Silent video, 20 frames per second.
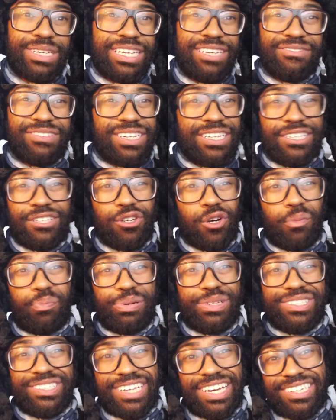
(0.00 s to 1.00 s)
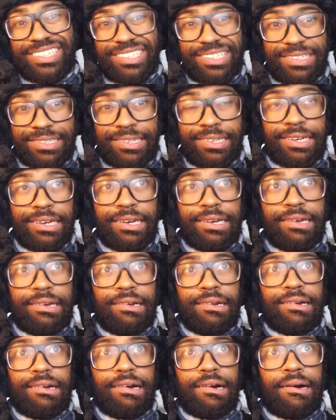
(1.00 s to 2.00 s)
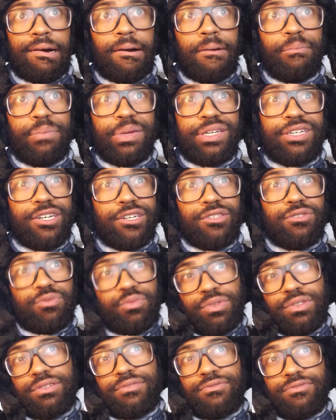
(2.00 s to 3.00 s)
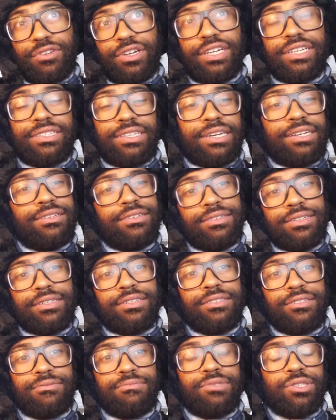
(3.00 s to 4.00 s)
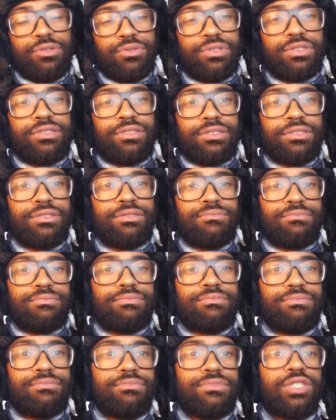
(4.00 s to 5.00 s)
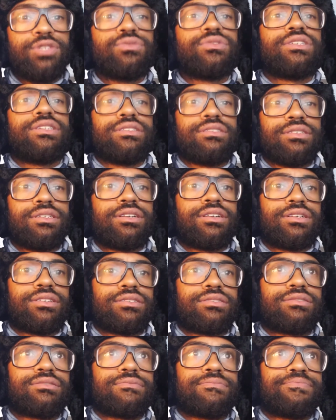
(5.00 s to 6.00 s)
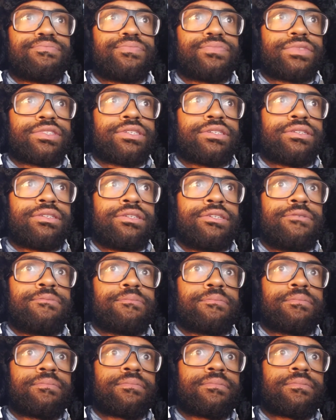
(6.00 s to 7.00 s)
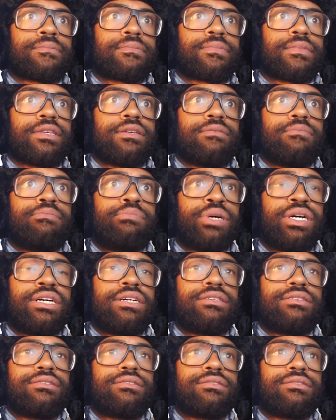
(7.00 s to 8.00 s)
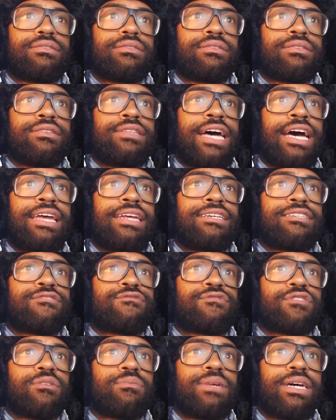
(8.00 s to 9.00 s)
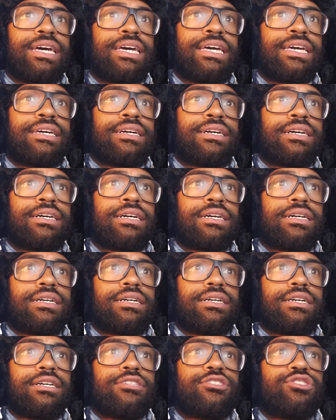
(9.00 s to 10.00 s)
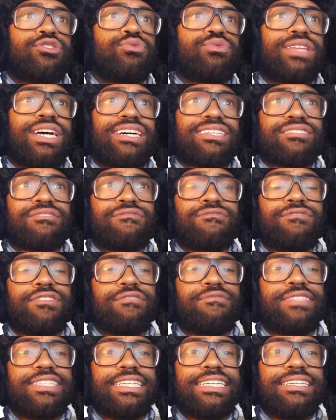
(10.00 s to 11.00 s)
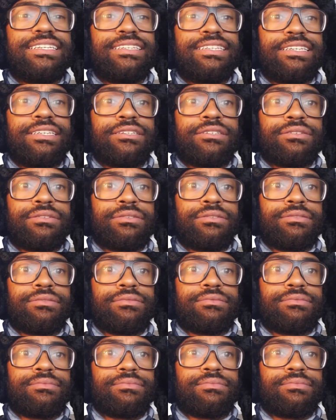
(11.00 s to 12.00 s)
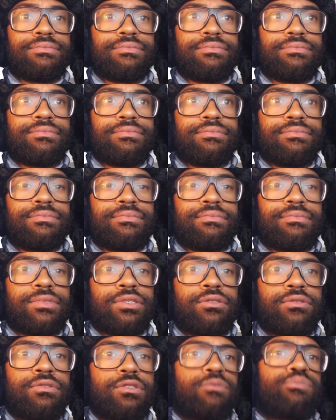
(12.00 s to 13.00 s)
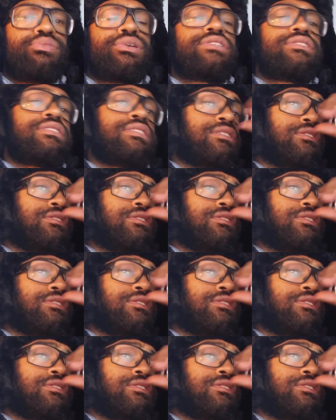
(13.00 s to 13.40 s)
even in your possession, because we're afraid that you're going to use it to do things to us. All right. But that is from a 2015 deal. Who was president